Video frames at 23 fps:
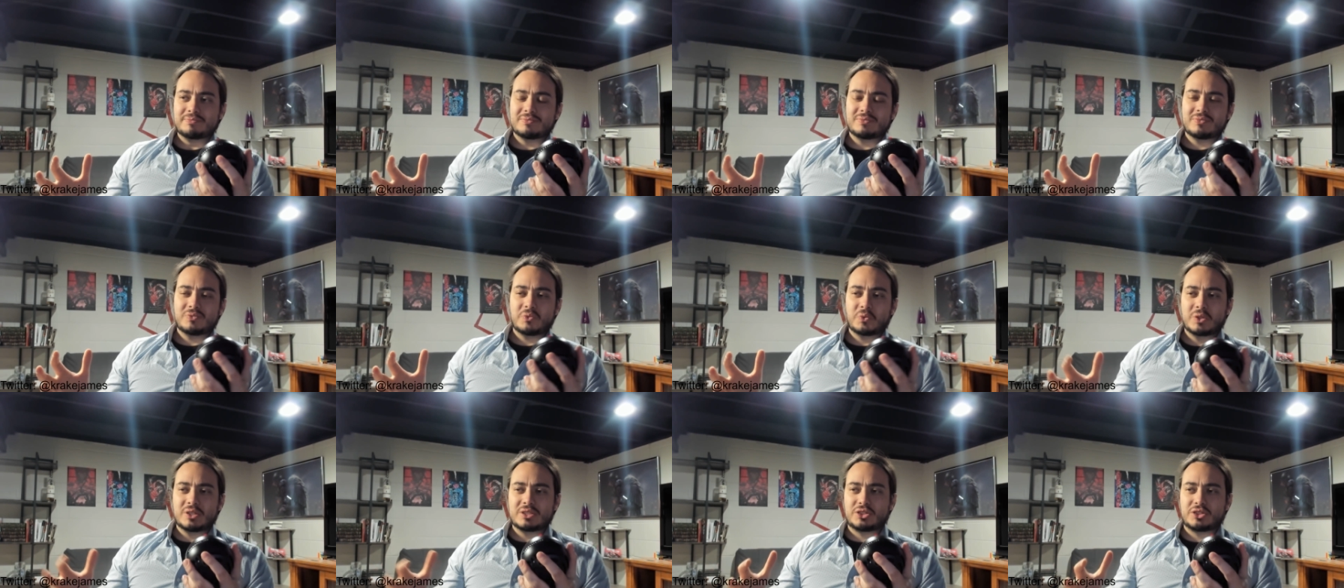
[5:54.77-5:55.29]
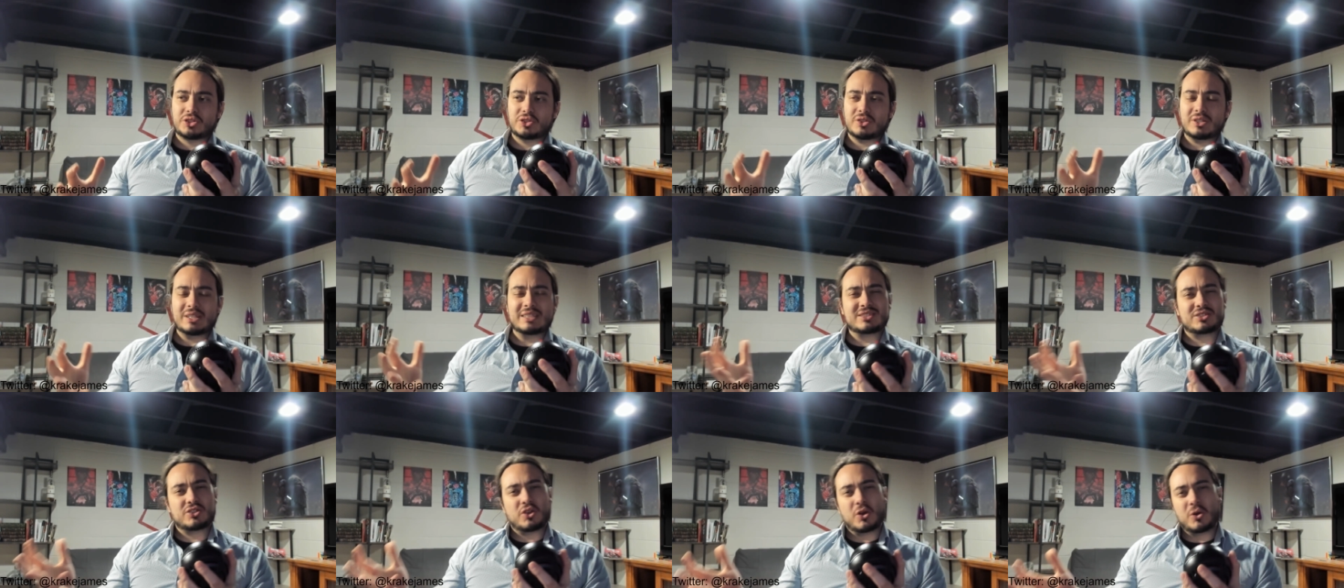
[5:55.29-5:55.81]
Which
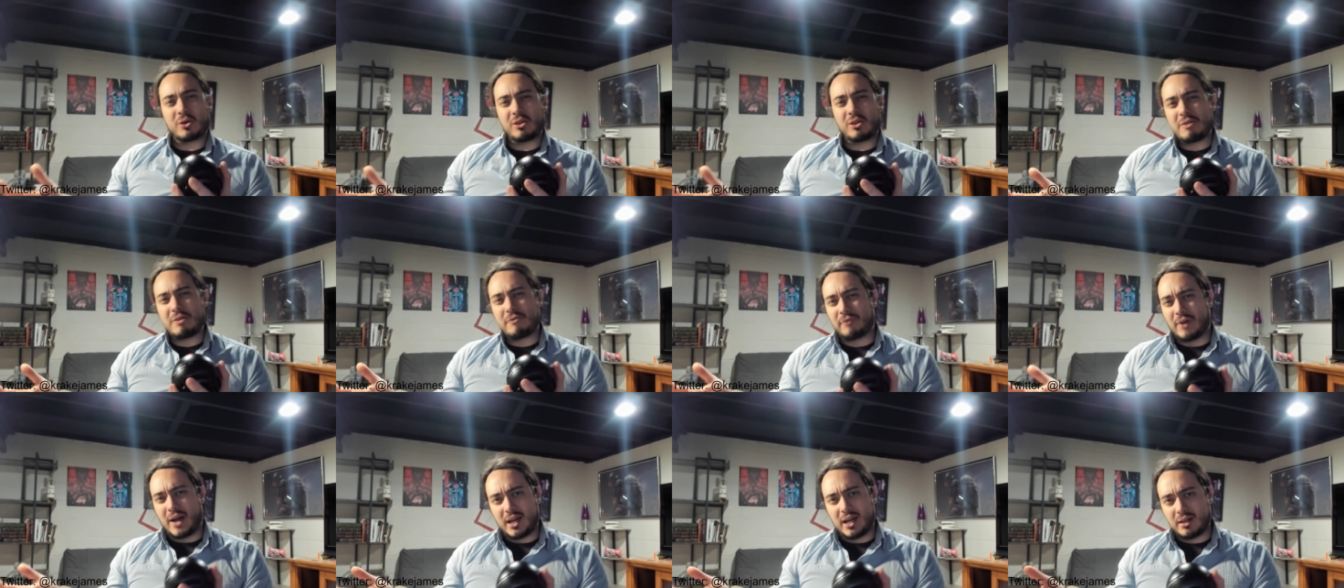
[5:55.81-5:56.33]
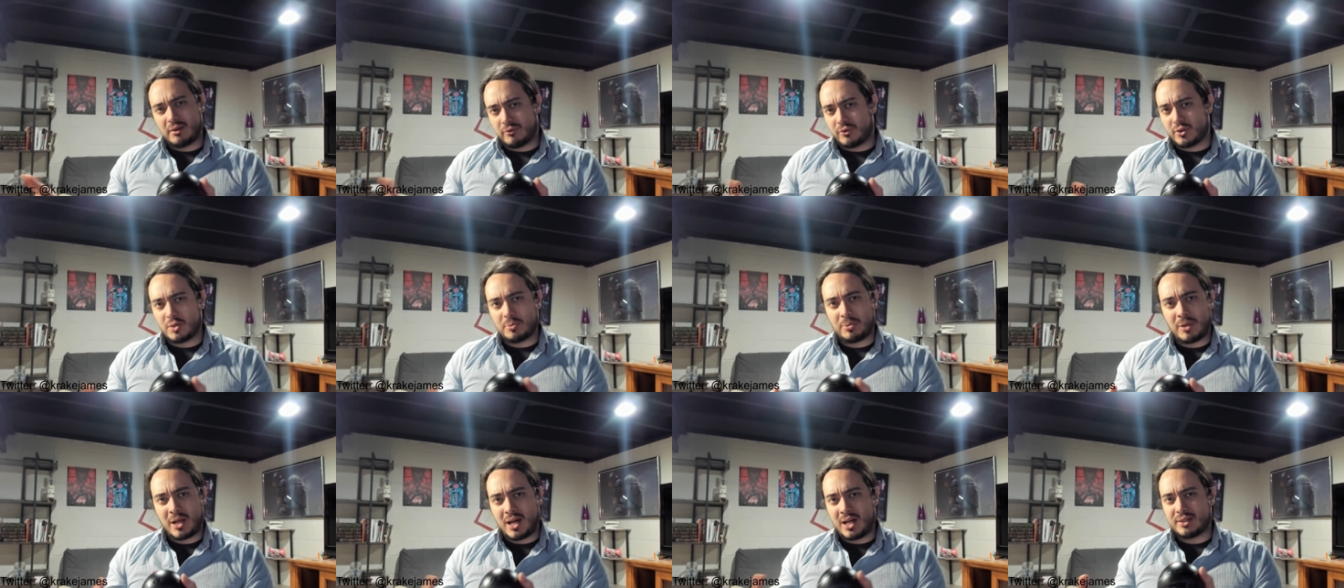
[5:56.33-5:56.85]
is totally fine for a
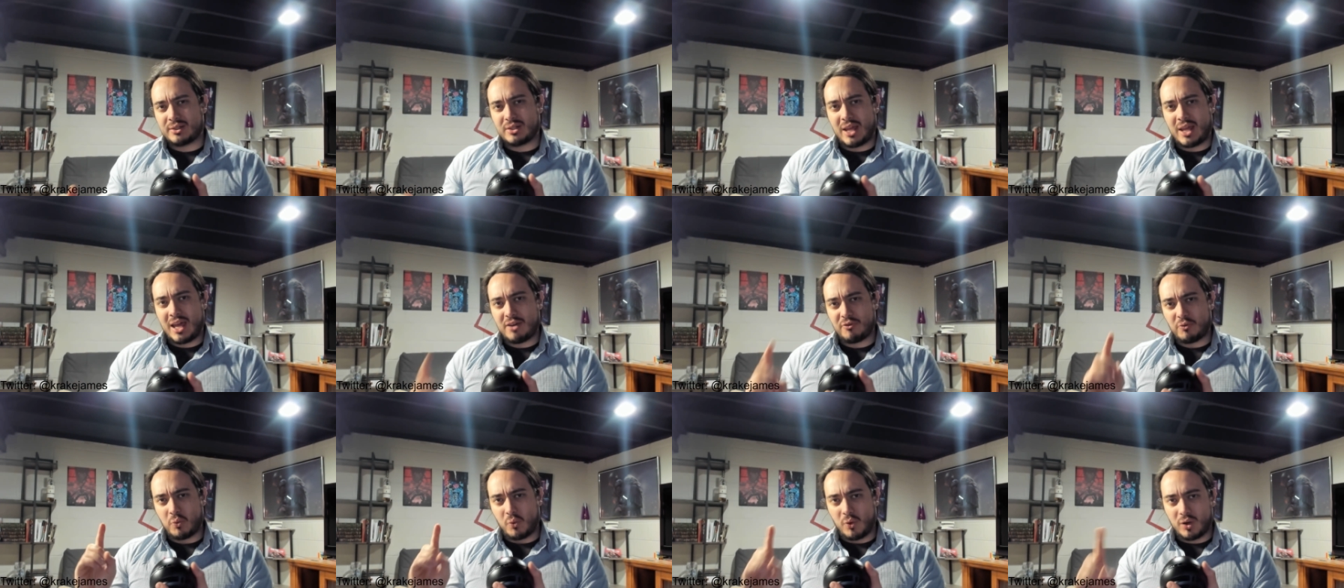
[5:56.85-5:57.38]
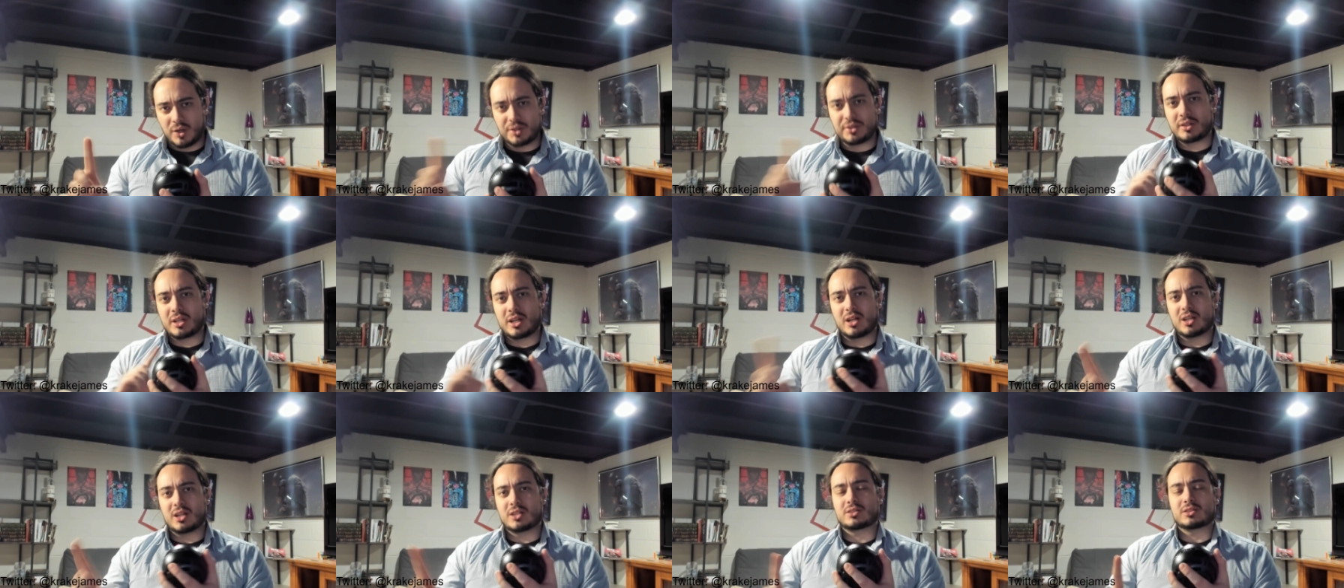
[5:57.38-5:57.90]
plot to have one
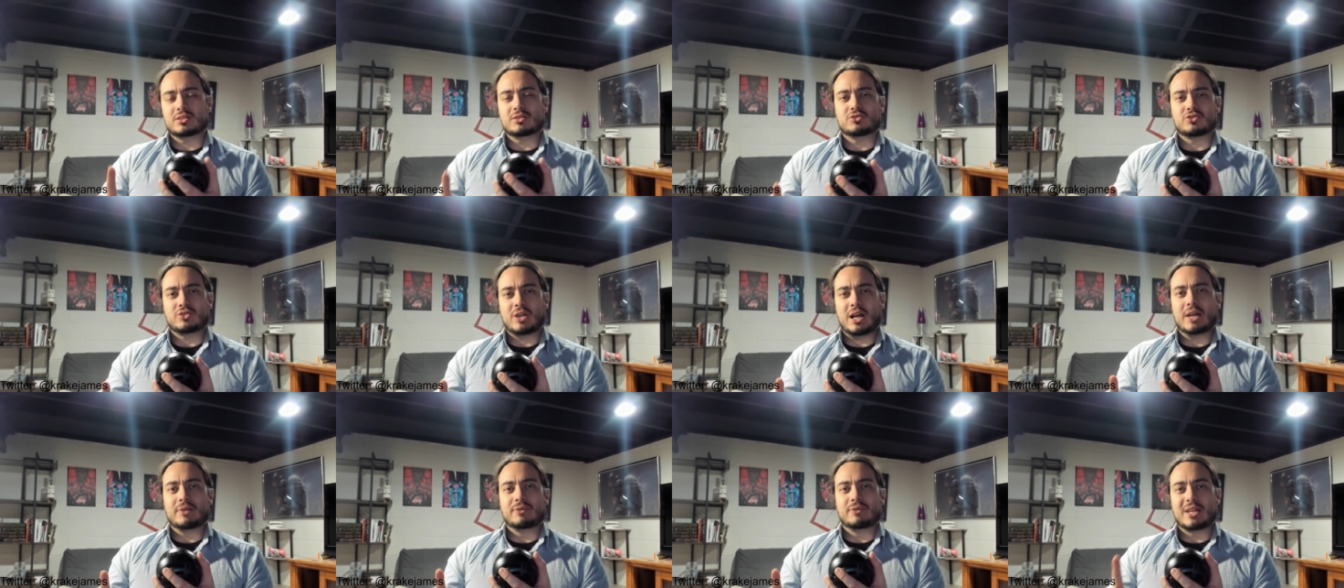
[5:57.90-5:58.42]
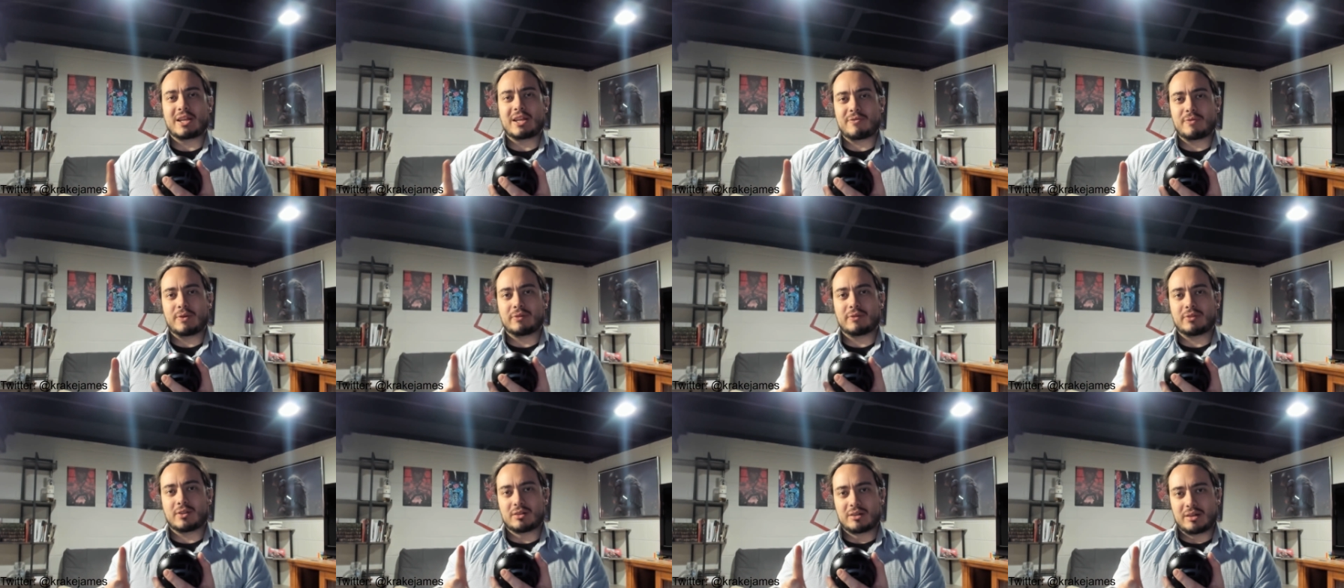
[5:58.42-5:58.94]
character drive it, even if
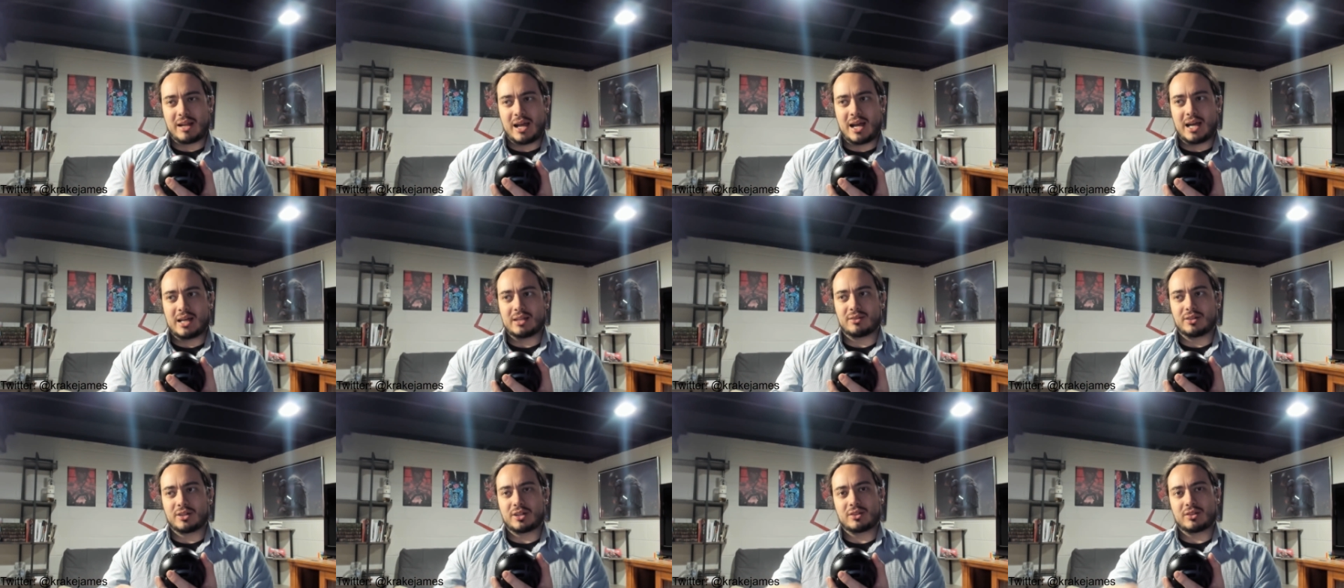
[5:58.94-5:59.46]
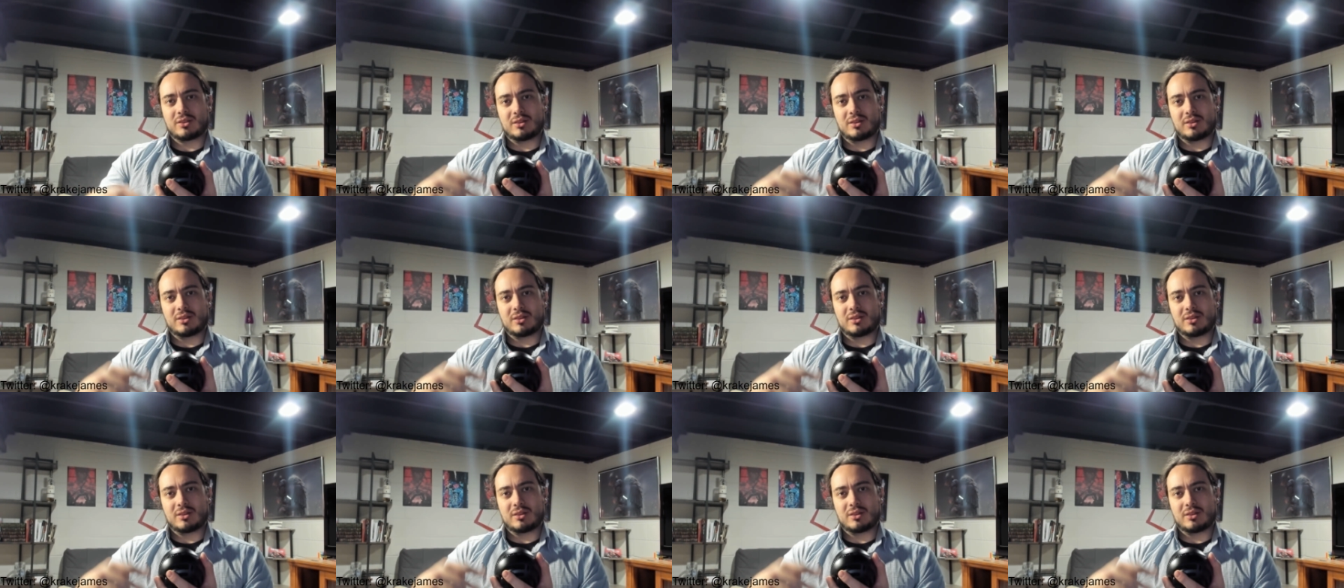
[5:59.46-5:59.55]
they're not like